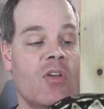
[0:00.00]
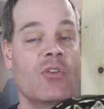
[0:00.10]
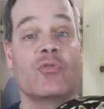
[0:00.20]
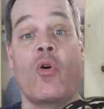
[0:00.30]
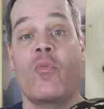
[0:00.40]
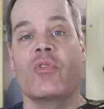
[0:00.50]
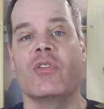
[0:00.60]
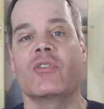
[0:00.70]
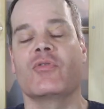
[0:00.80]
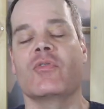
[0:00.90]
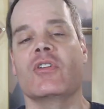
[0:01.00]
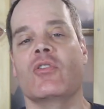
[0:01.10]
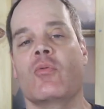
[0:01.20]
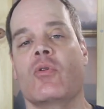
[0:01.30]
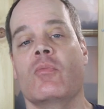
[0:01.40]
So hopefully this
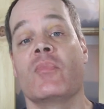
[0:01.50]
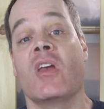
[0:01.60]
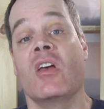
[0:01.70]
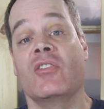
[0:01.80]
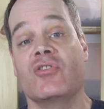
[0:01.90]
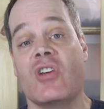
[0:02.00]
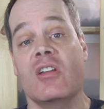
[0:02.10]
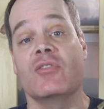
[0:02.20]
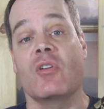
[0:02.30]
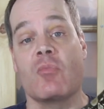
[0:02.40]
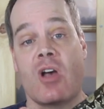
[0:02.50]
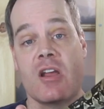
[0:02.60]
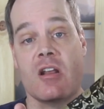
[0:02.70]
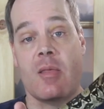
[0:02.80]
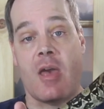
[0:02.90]
video will shed some
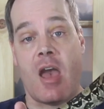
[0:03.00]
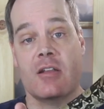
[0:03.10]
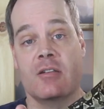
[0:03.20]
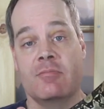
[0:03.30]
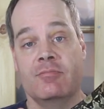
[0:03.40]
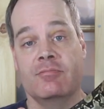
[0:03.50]
light on that.